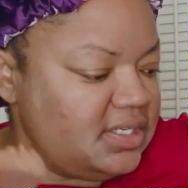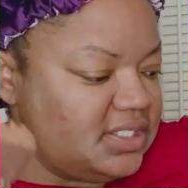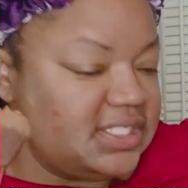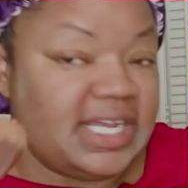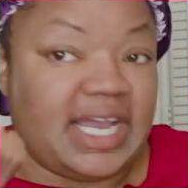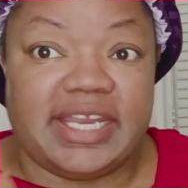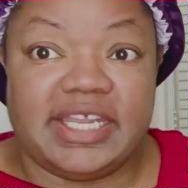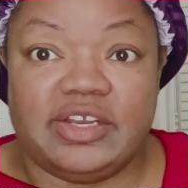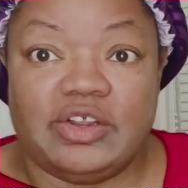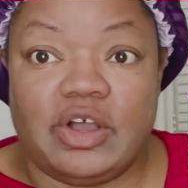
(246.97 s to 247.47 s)

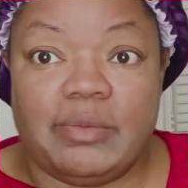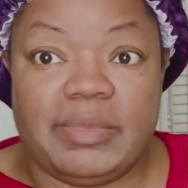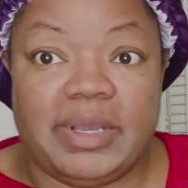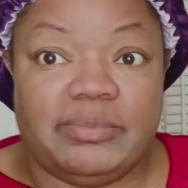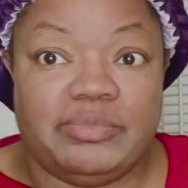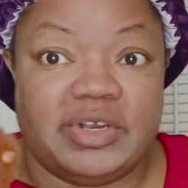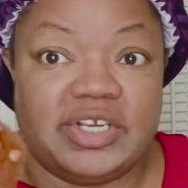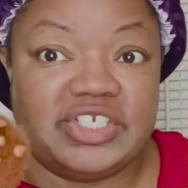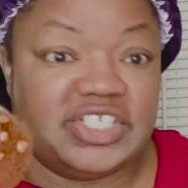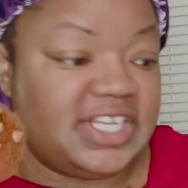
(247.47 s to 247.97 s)
Dot it on my
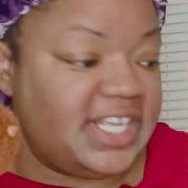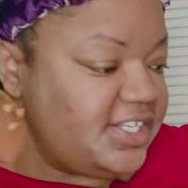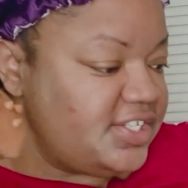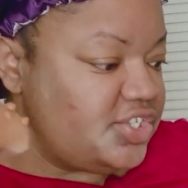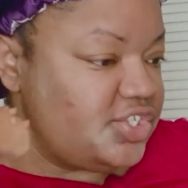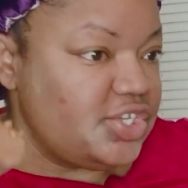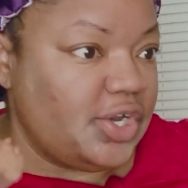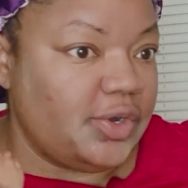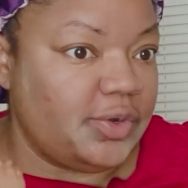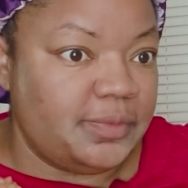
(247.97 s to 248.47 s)
brush like
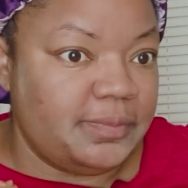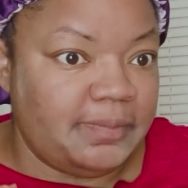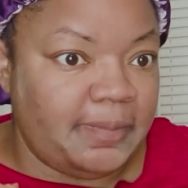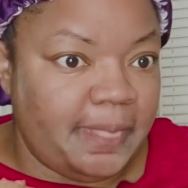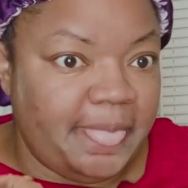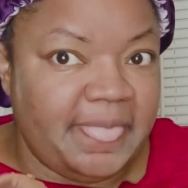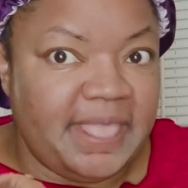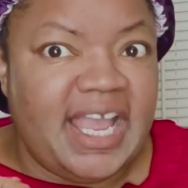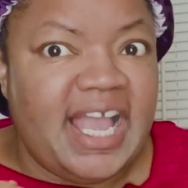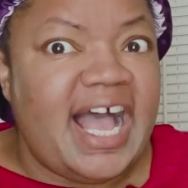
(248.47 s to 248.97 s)
so.
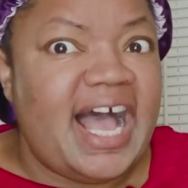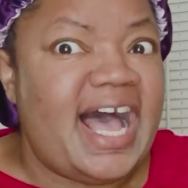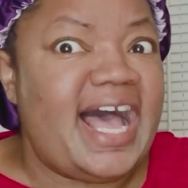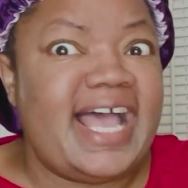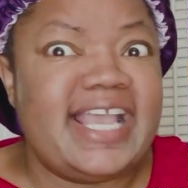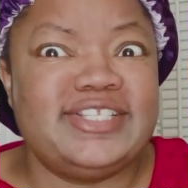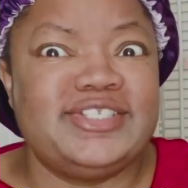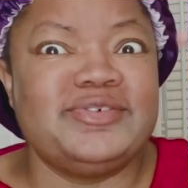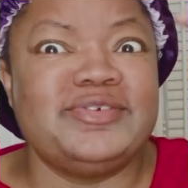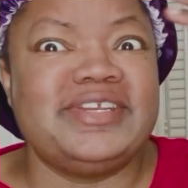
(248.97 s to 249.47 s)

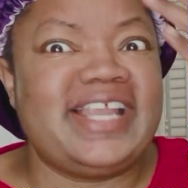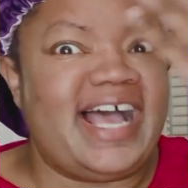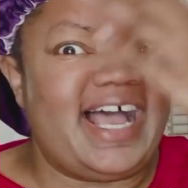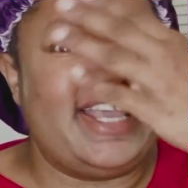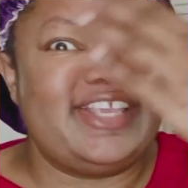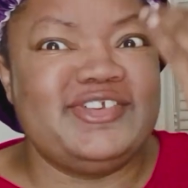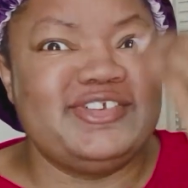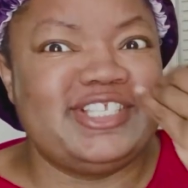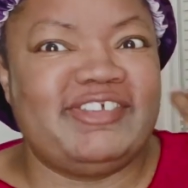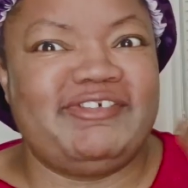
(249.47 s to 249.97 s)
I do
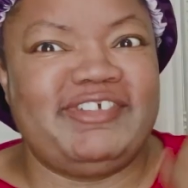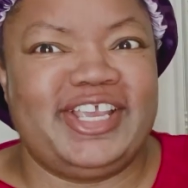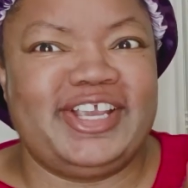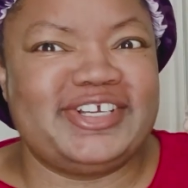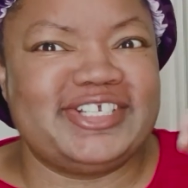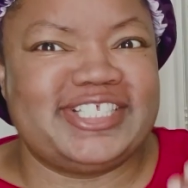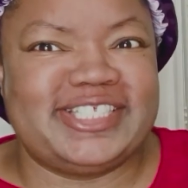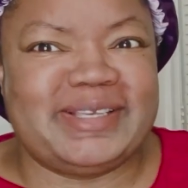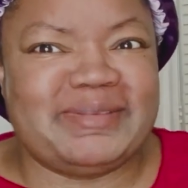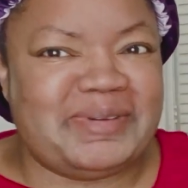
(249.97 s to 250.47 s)
not use
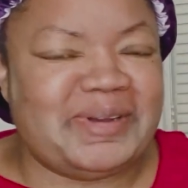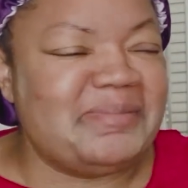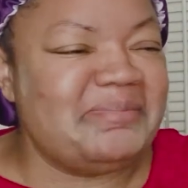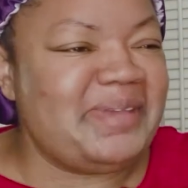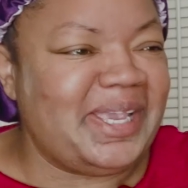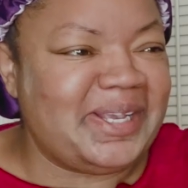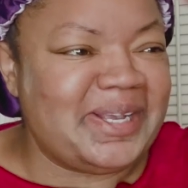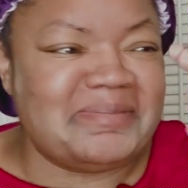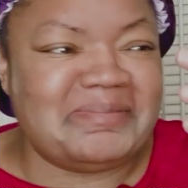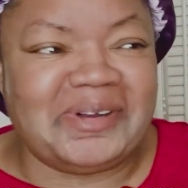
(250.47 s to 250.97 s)
fingers to put
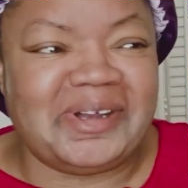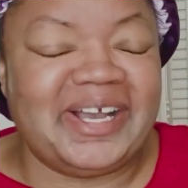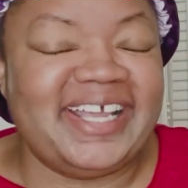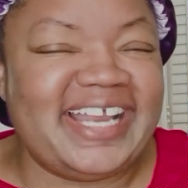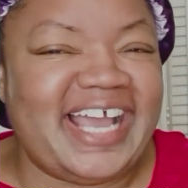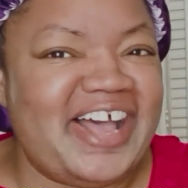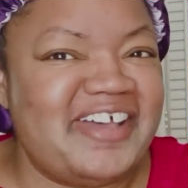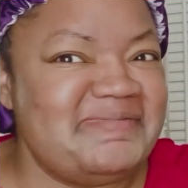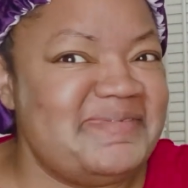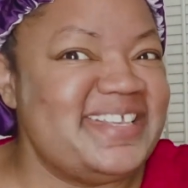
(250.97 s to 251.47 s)
makeup on.
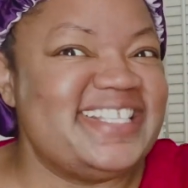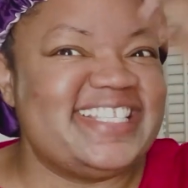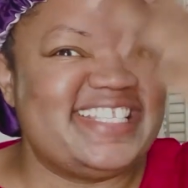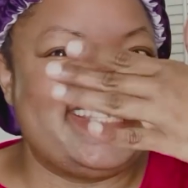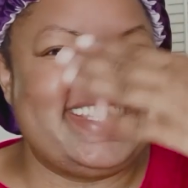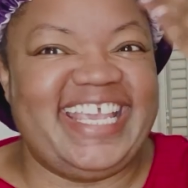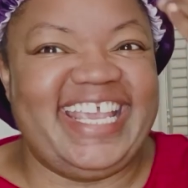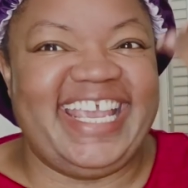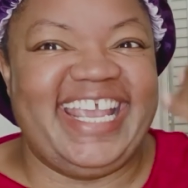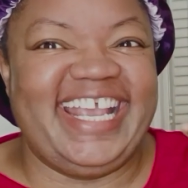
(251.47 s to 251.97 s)
I've been
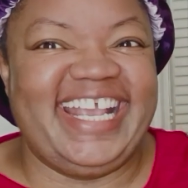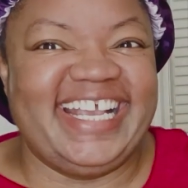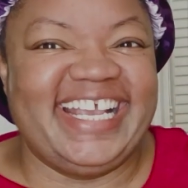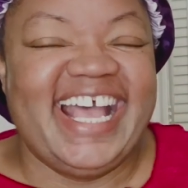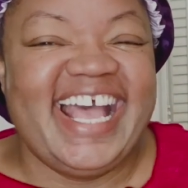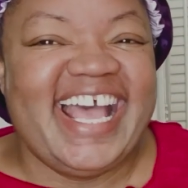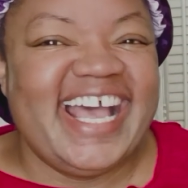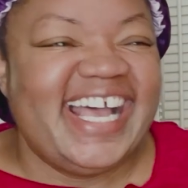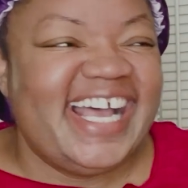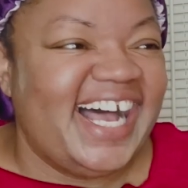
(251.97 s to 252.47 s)
seeing
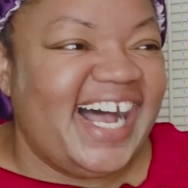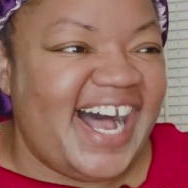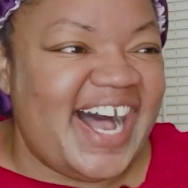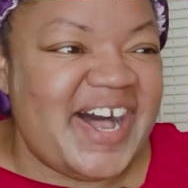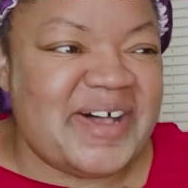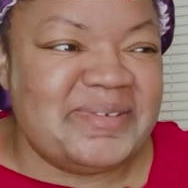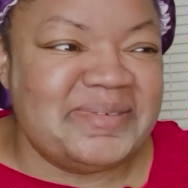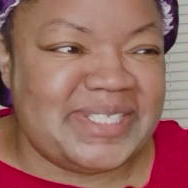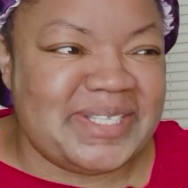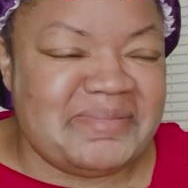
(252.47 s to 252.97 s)

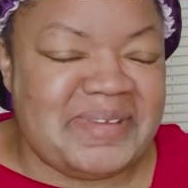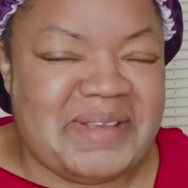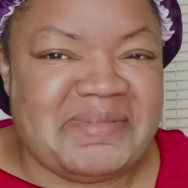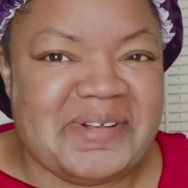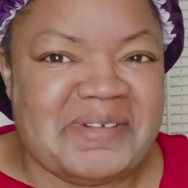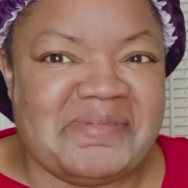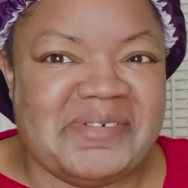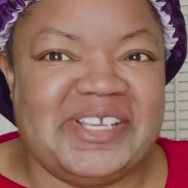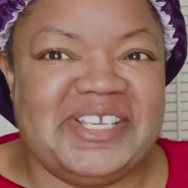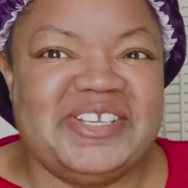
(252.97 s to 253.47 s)
some
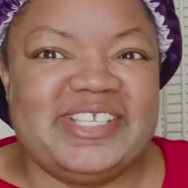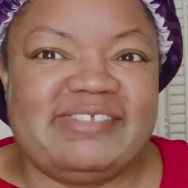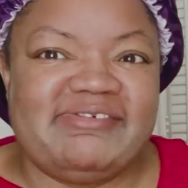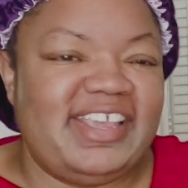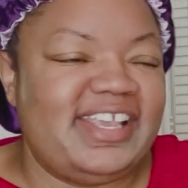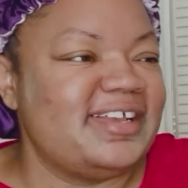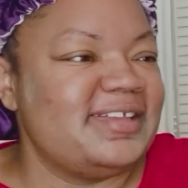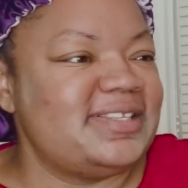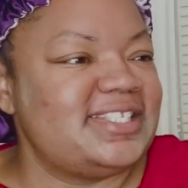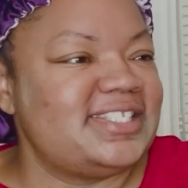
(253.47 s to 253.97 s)
people use
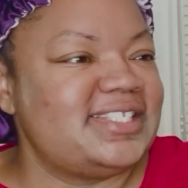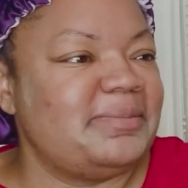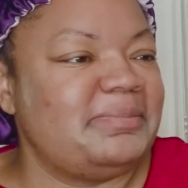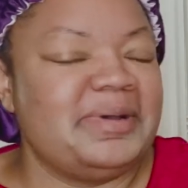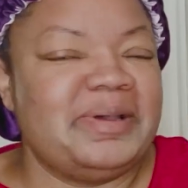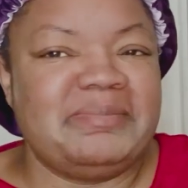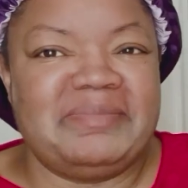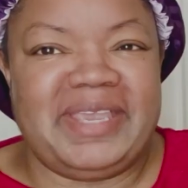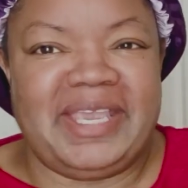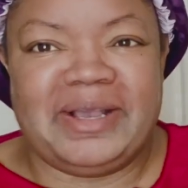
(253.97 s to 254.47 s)
fingers to
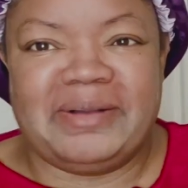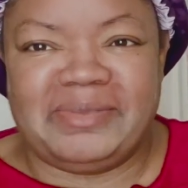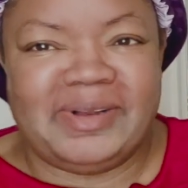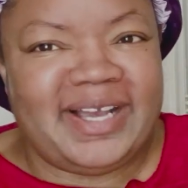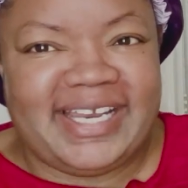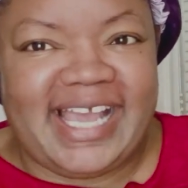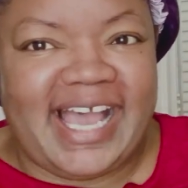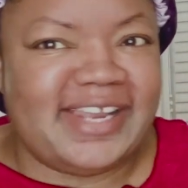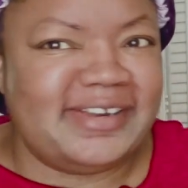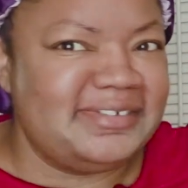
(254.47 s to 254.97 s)
put makeup
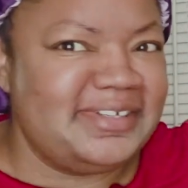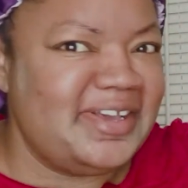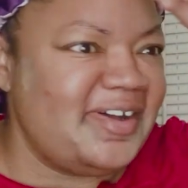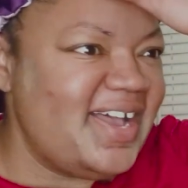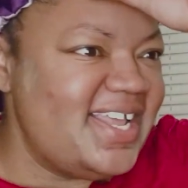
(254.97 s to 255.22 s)
on. I don't know.